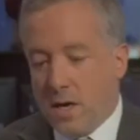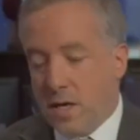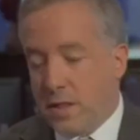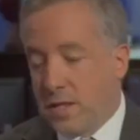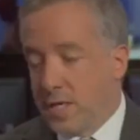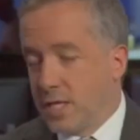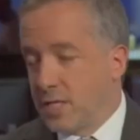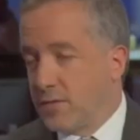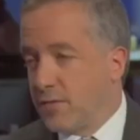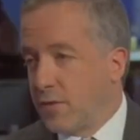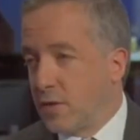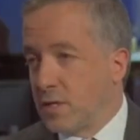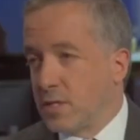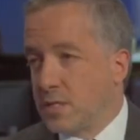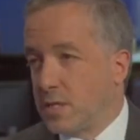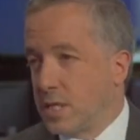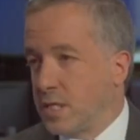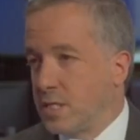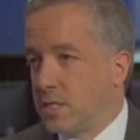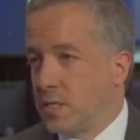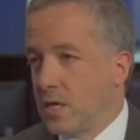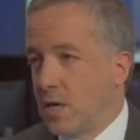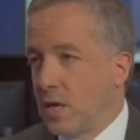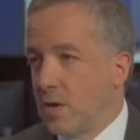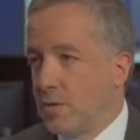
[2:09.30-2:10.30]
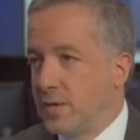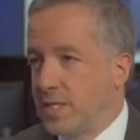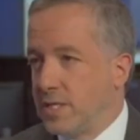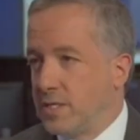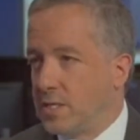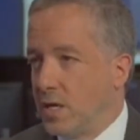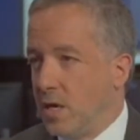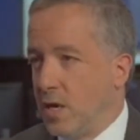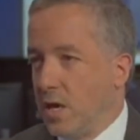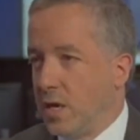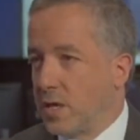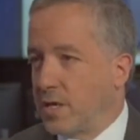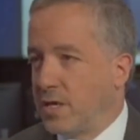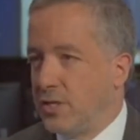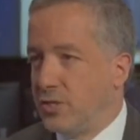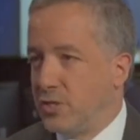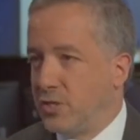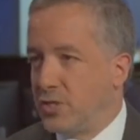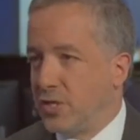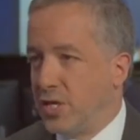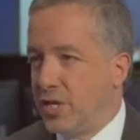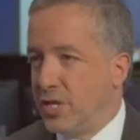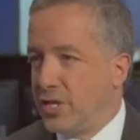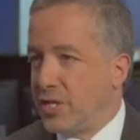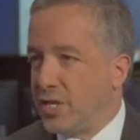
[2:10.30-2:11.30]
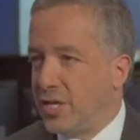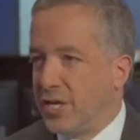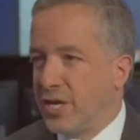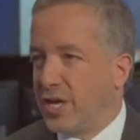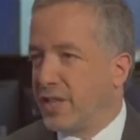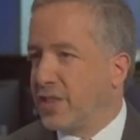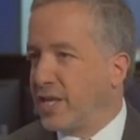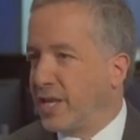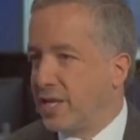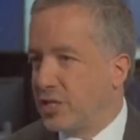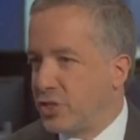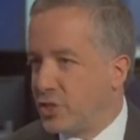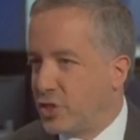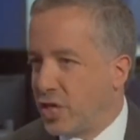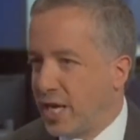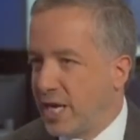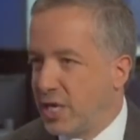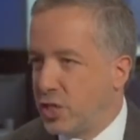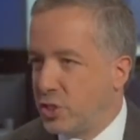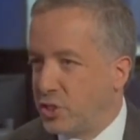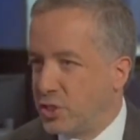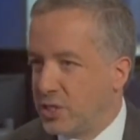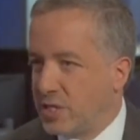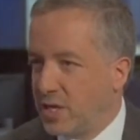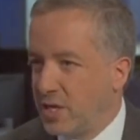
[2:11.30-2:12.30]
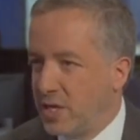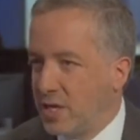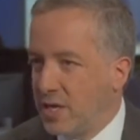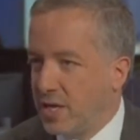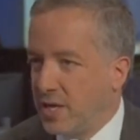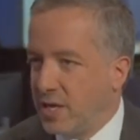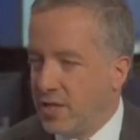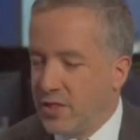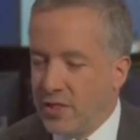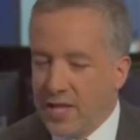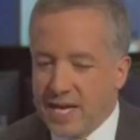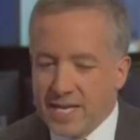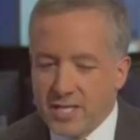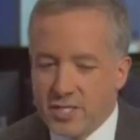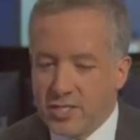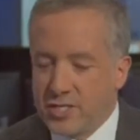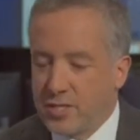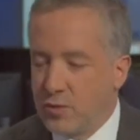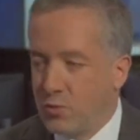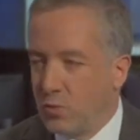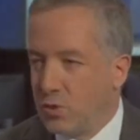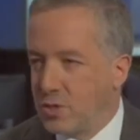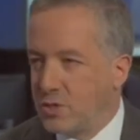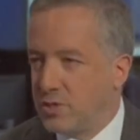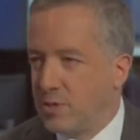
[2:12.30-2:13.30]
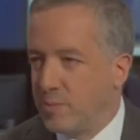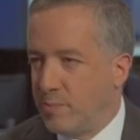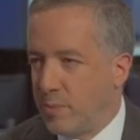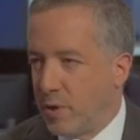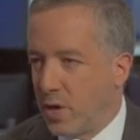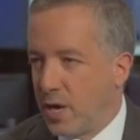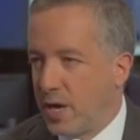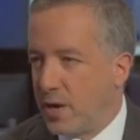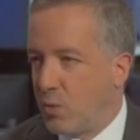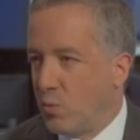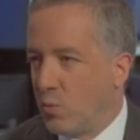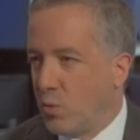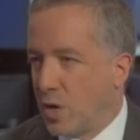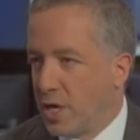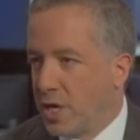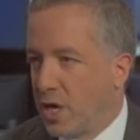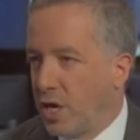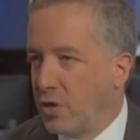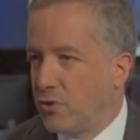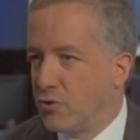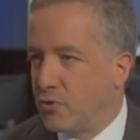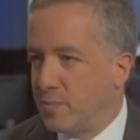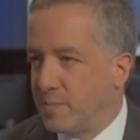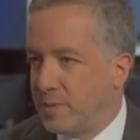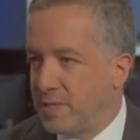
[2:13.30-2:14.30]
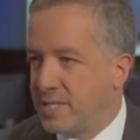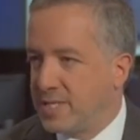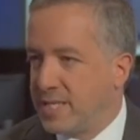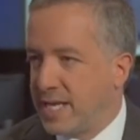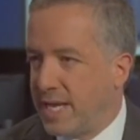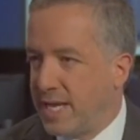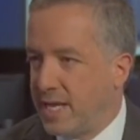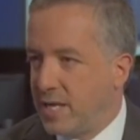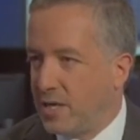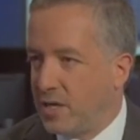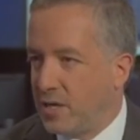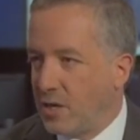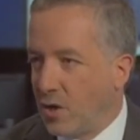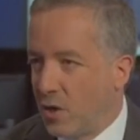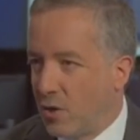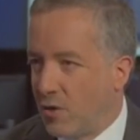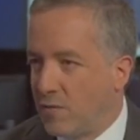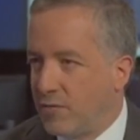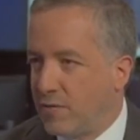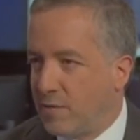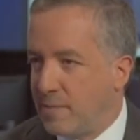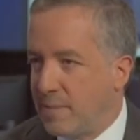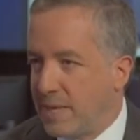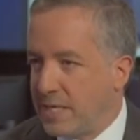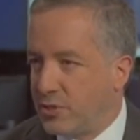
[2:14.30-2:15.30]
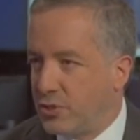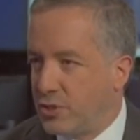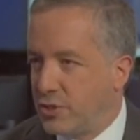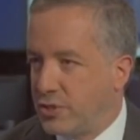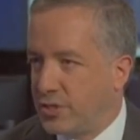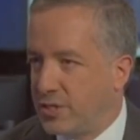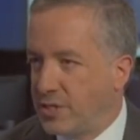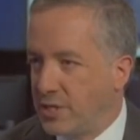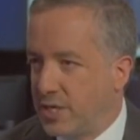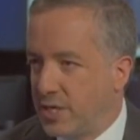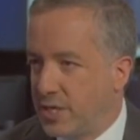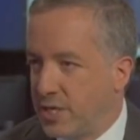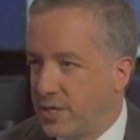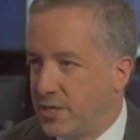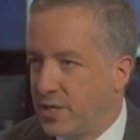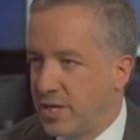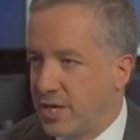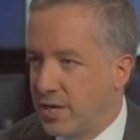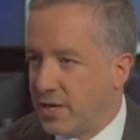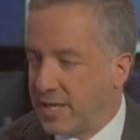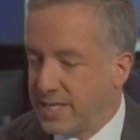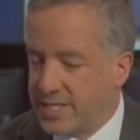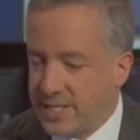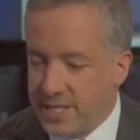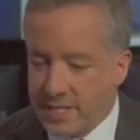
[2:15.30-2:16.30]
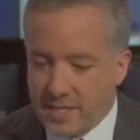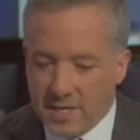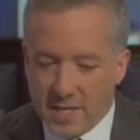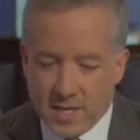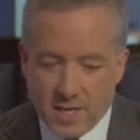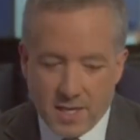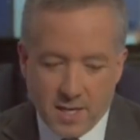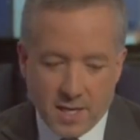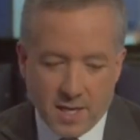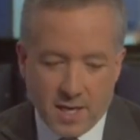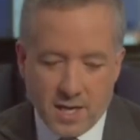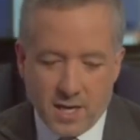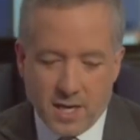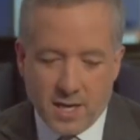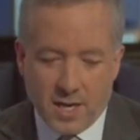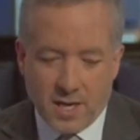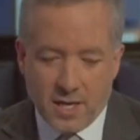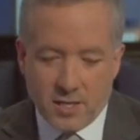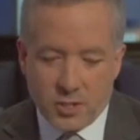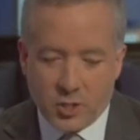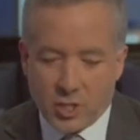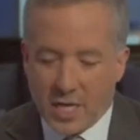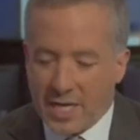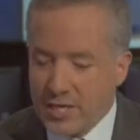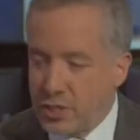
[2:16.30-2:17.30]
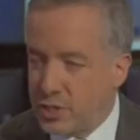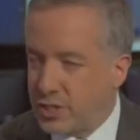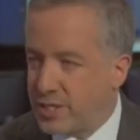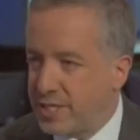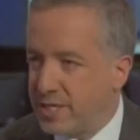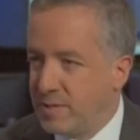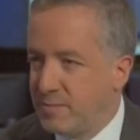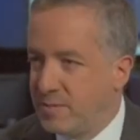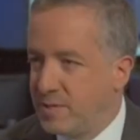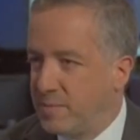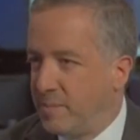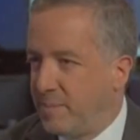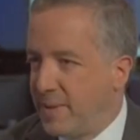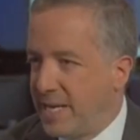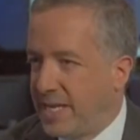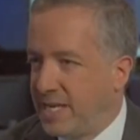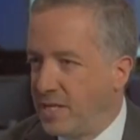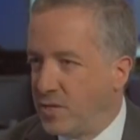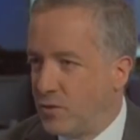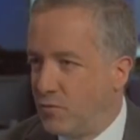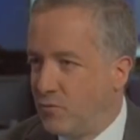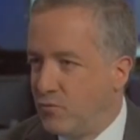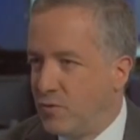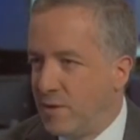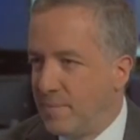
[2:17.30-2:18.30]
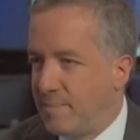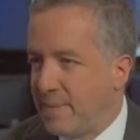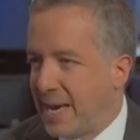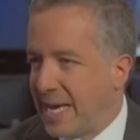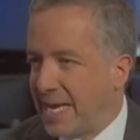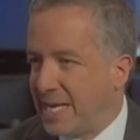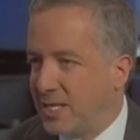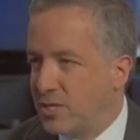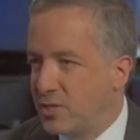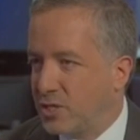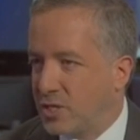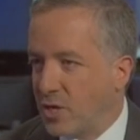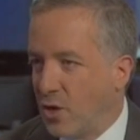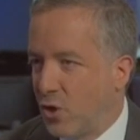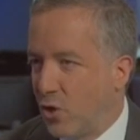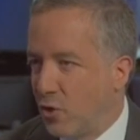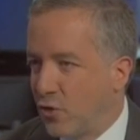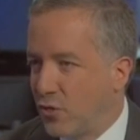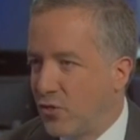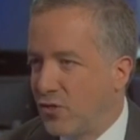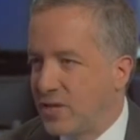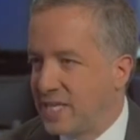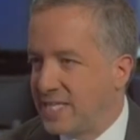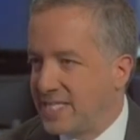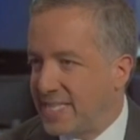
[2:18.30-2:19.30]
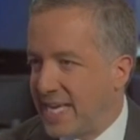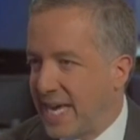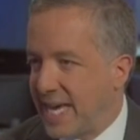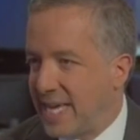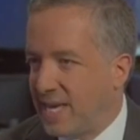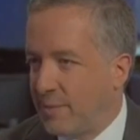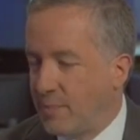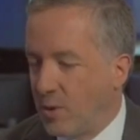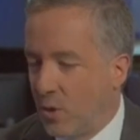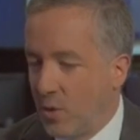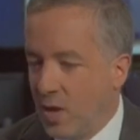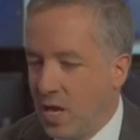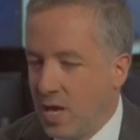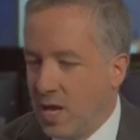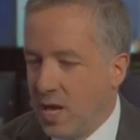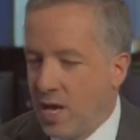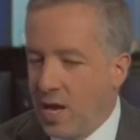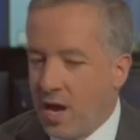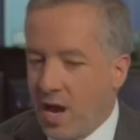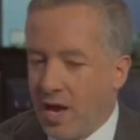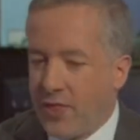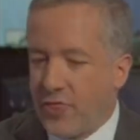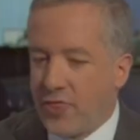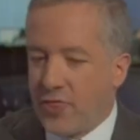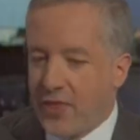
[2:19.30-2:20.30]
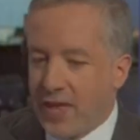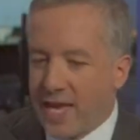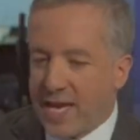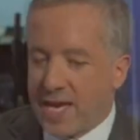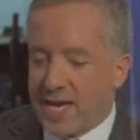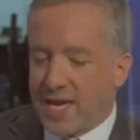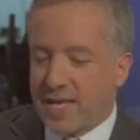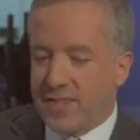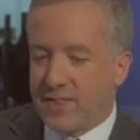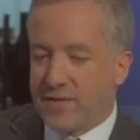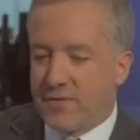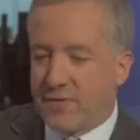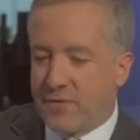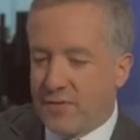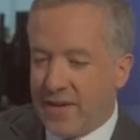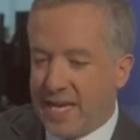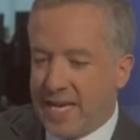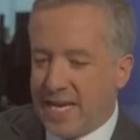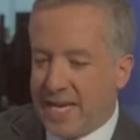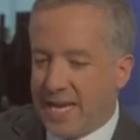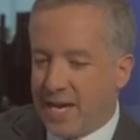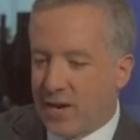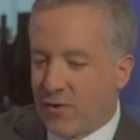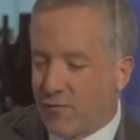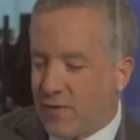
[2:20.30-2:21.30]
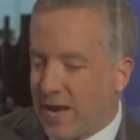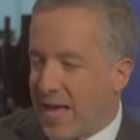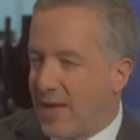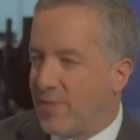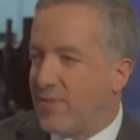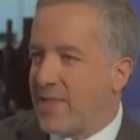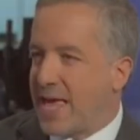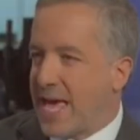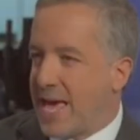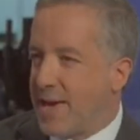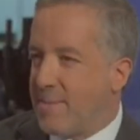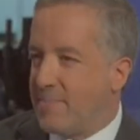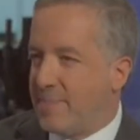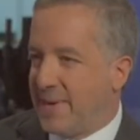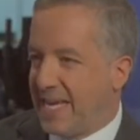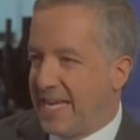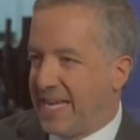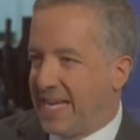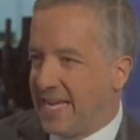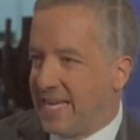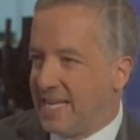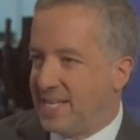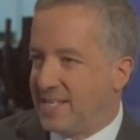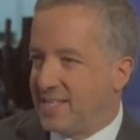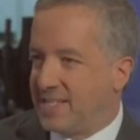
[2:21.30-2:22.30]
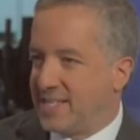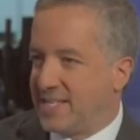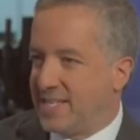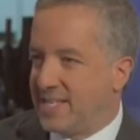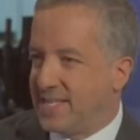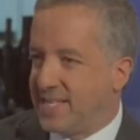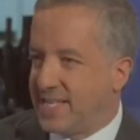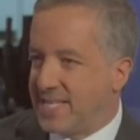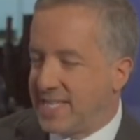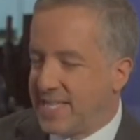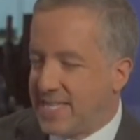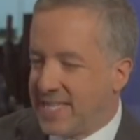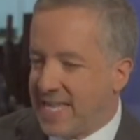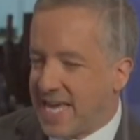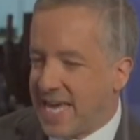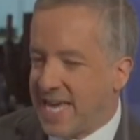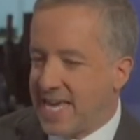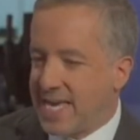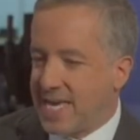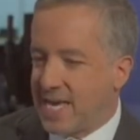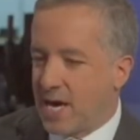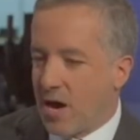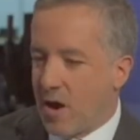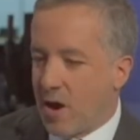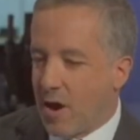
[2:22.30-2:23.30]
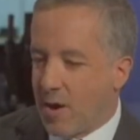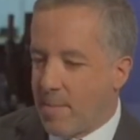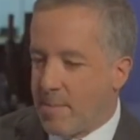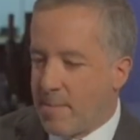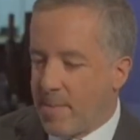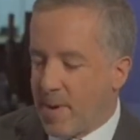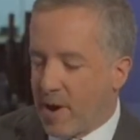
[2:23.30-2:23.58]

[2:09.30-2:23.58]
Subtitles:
I think as far as the Qataris are concerned, nothing has changed. They still want to buy 100% of Manchester United. Sheikh Jassim's bid remains on the table. I think the feeling around their bid is that they are